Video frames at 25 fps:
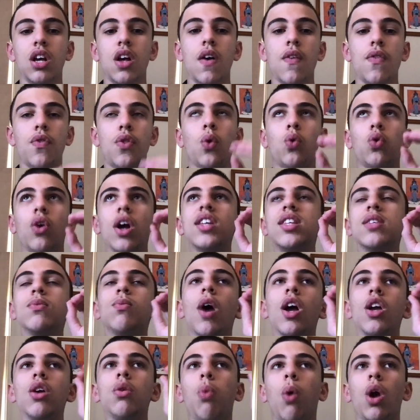the reason why
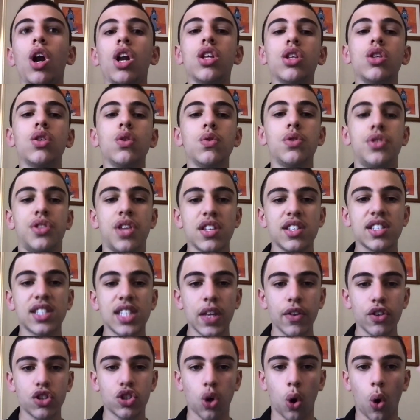you want to use this instead
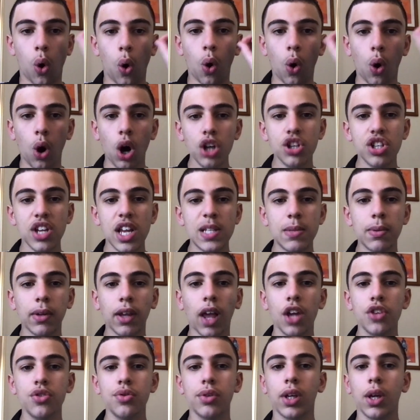of a torch is
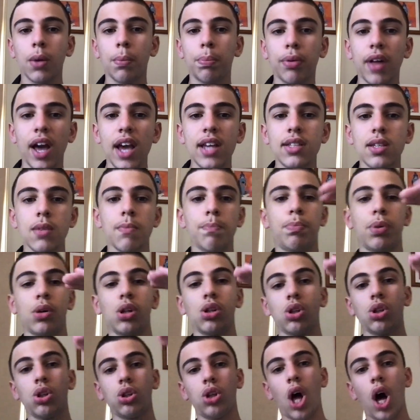because you can place it
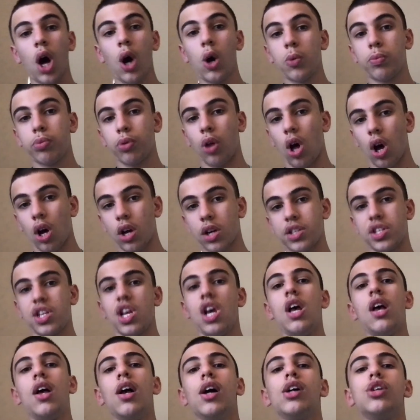below blocks.
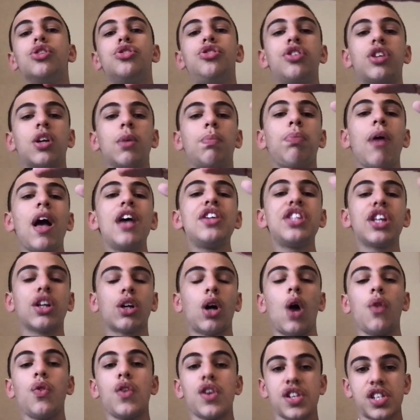So you can place it
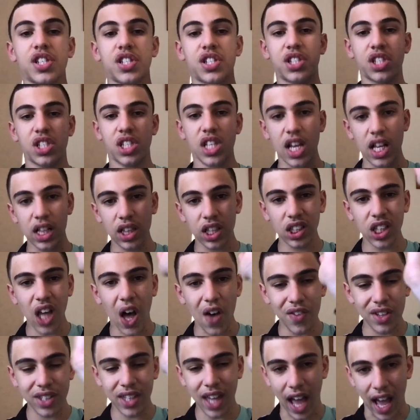on the ceiling of
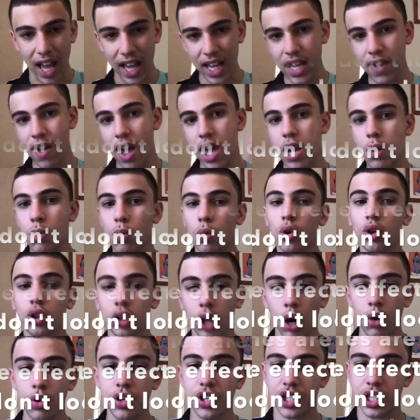a cave and it will
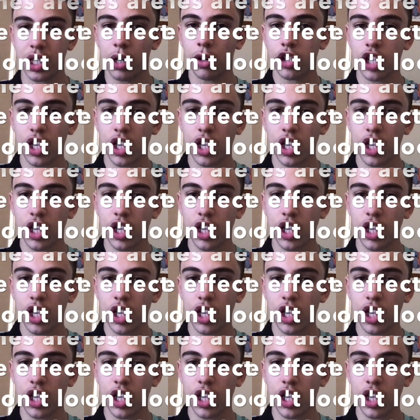glow still, which I